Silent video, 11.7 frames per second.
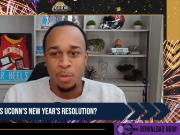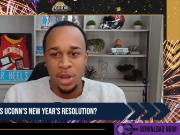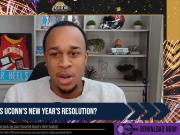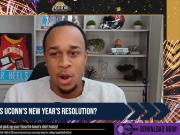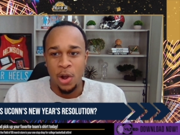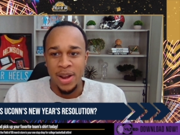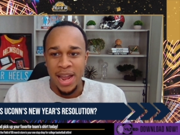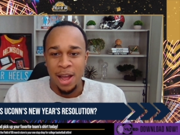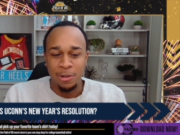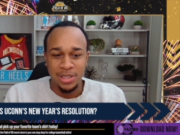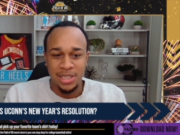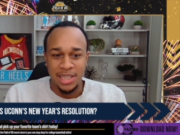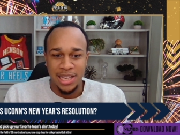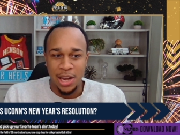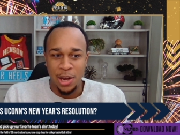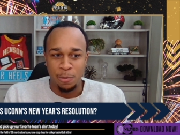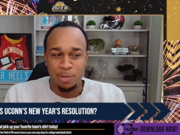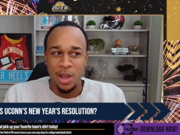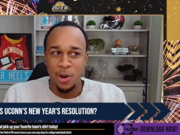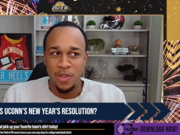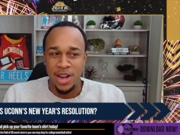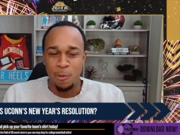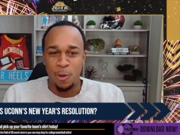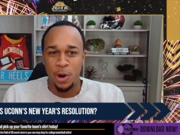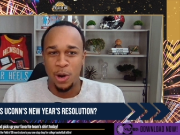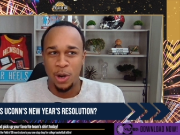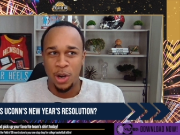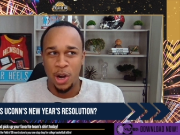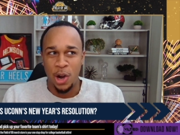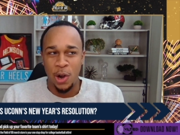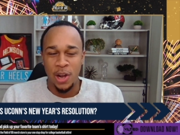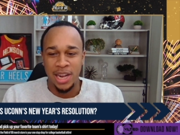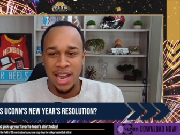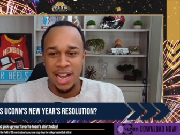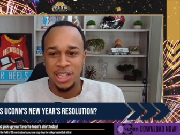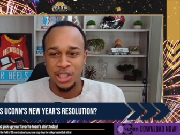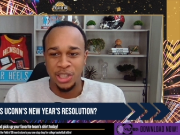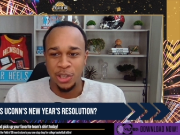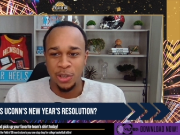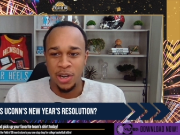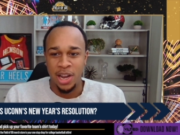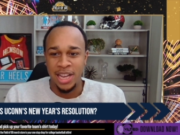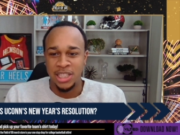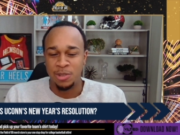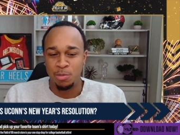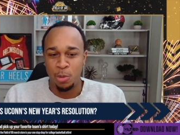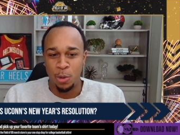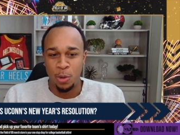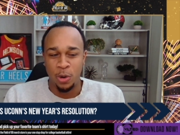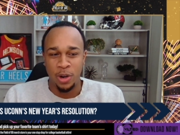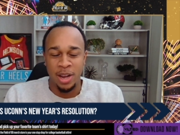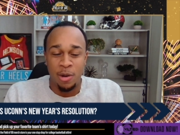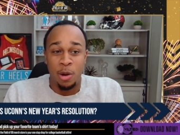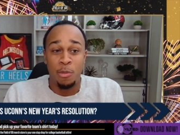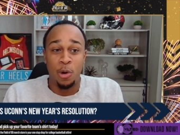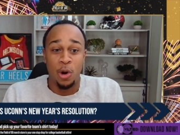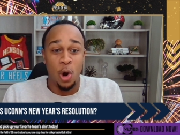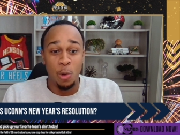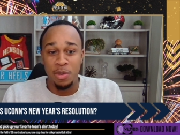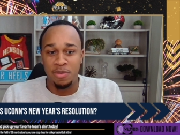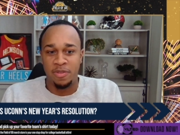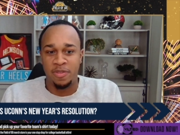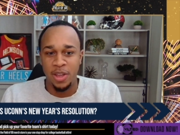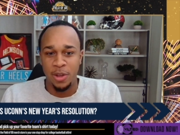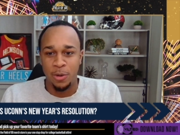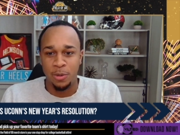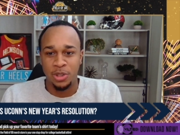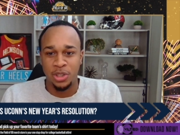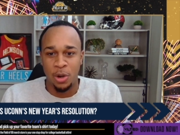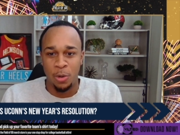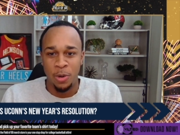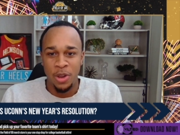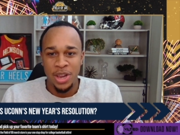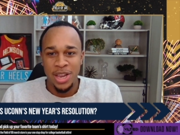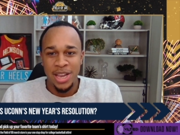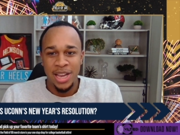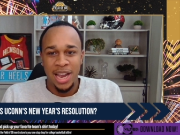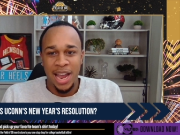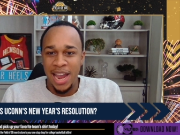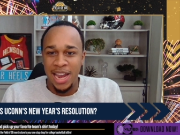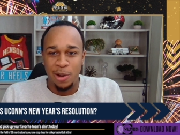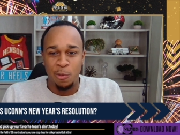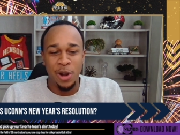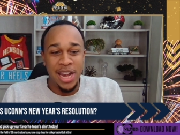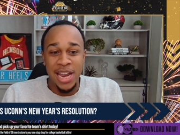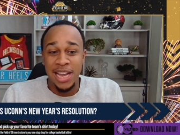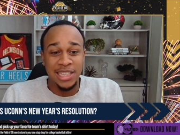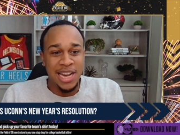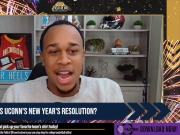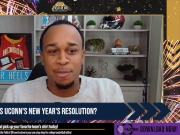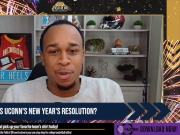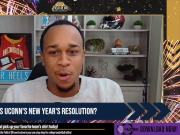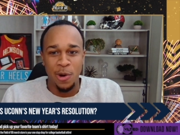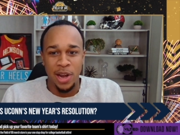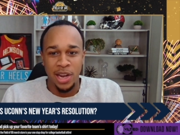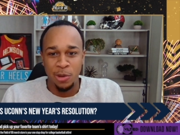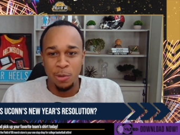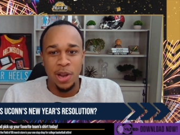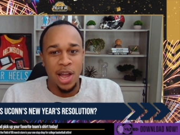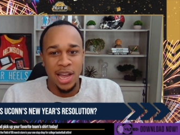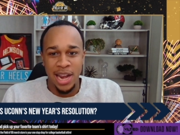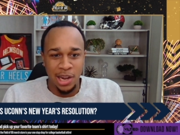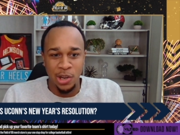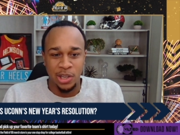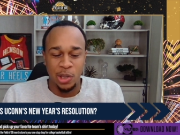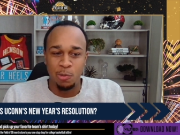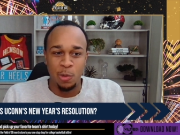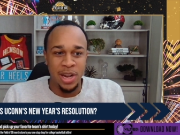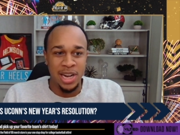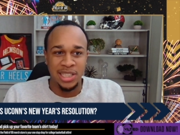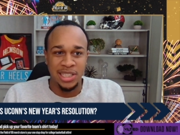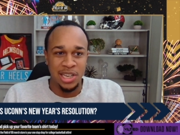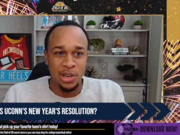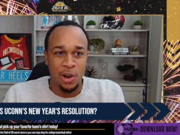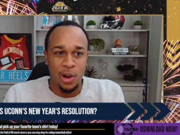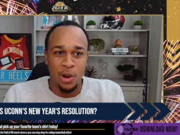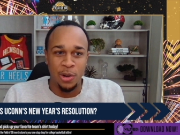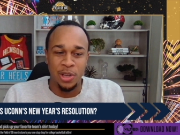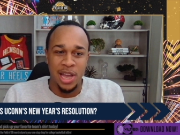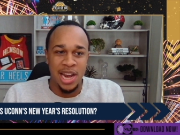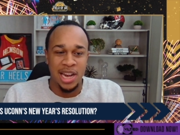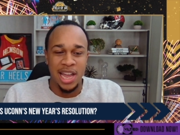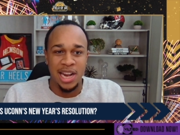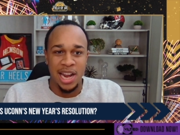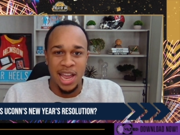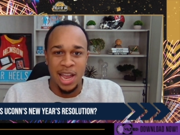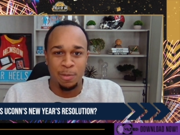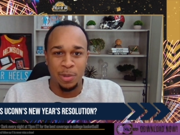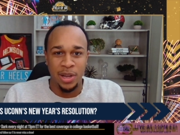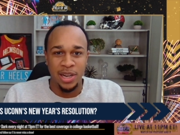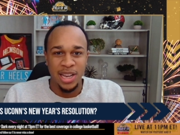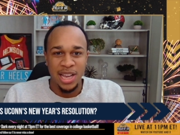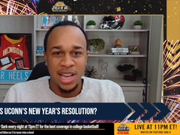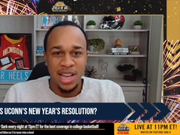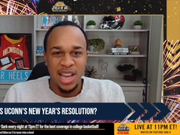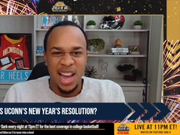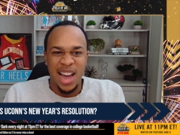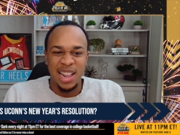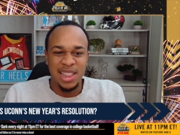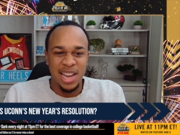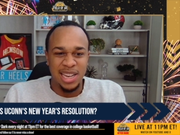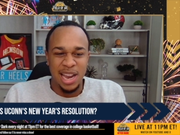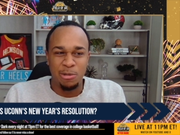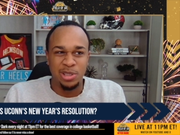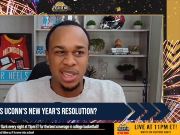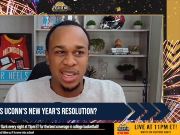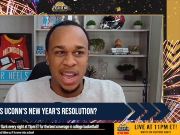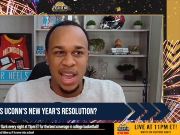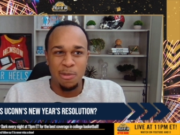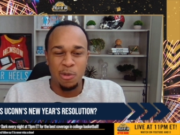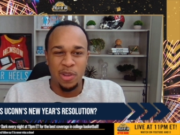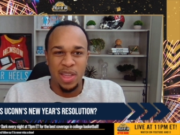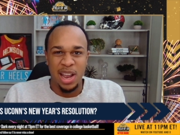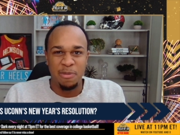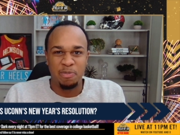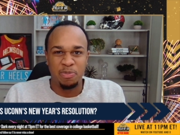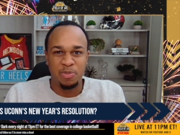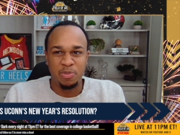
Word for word: but on the outset, they look better than they were early last year against more a more open field. So, hey, winning is not boring. UConn. Hey, look, you win the Seton Hall. You kind of laid an egg, but I think that was a game where they